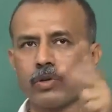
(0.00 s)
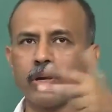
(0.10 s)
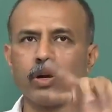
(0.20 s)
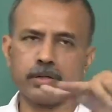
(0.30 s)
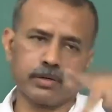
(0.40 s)
you
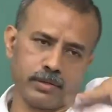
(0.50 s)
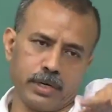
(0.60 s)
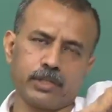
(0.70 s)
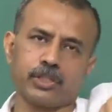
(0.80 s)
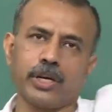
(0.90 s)
cannot
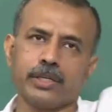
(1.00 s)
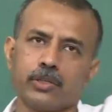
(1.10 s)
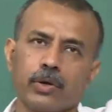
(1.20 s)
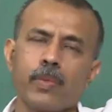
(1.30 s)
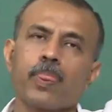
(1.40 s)
interchange it,
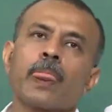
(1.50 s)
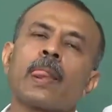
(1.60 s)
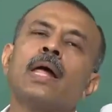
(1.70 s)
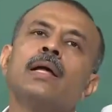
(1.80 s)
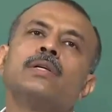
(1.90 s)
okay.
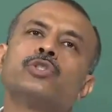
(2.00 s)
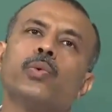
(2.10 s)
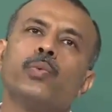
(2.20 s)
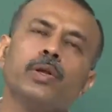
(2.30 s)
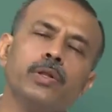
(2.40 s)
So,
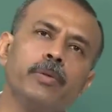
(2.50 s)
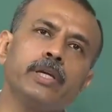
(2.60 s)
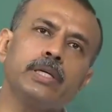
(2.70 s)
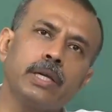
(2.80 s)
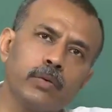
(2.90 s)
we will be
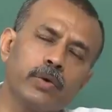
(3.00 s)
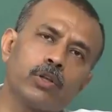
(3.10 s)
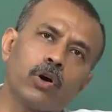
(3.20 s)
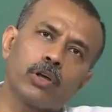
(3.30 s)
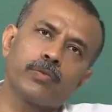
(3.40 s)
dealing with
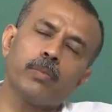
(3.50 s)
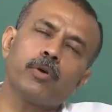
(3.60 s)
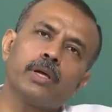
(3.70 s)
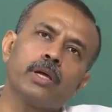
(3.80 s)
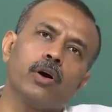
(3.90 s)
all of them
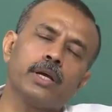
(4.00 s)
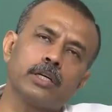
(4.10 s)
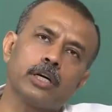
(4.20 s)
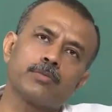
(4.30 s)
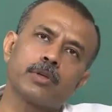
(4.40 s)
in
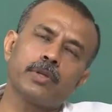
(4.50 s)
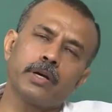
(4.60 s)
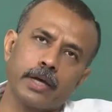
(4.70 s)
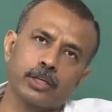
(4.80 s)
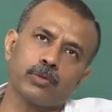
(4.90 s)
terms of the
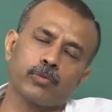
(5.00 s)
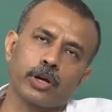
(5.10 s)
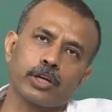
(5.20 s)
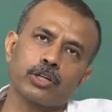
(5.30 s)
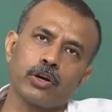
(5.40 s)
reduction
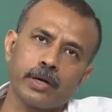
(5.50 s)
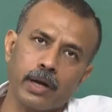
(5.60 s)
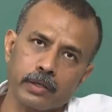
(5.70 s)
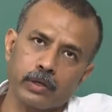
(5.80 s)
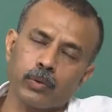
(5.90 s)
potential. In
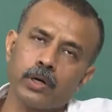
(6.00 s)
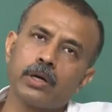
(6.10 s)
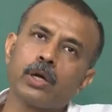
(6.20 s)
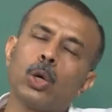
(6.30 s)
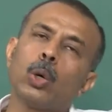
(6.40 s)
other words,
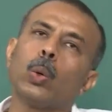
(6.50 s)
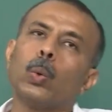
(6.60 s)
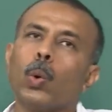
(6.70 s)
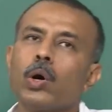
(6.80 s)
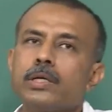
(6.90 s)

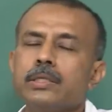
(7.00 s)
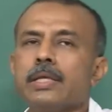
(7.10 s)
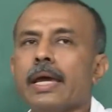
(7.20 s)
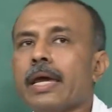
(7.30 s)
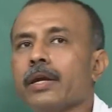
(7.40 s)
what is
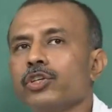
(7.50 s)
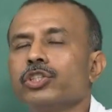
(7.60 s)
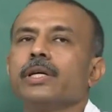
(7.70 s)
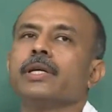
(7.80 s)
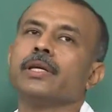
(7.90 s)
the
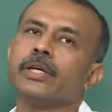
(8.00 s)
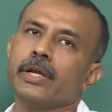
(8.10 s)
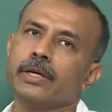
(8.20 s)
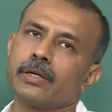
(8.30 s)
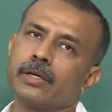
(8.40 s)
energy it
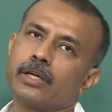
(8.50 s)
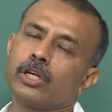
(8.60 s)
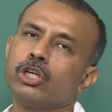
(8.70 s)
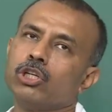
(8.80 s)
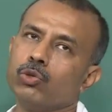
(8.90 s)
needed
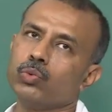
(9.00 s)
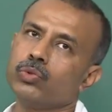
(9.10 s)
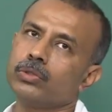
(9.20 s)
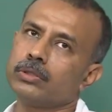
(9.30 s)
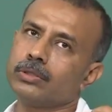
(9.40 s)
to
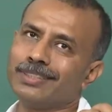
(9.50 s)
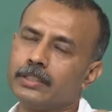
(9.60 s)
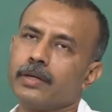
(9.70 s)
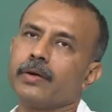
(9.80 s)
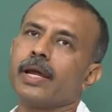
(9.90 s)

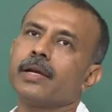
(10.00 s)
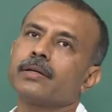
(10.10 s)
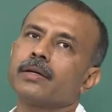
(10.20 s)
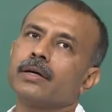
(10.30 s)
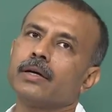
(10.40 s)
generate
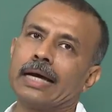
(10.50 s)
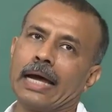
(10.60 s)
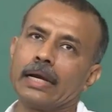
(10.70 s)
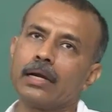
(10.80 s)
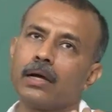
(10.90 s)

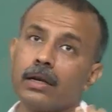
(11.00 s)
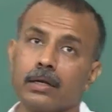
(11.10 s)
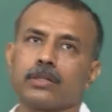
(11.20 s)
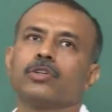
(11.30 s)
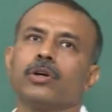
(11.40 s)
an
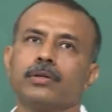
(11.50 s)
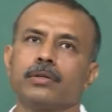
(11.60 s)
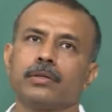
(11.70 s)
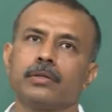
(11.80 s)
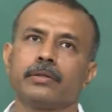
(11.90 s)
electron,
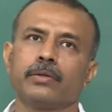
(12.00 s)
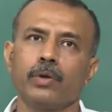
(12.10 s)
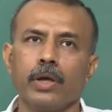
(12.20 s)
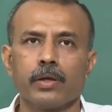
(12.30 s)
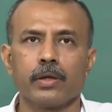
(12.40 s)

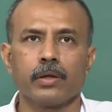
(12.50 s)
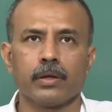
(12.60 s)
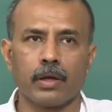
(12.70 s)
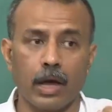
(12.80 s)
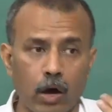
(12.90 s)
okay,
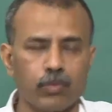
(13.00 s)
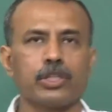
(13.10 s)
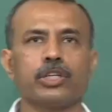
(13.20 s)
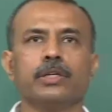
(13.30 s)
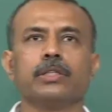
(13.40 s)
how
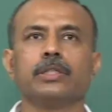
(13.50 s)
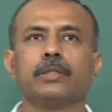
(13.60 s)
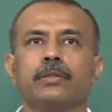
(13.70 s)
much energy,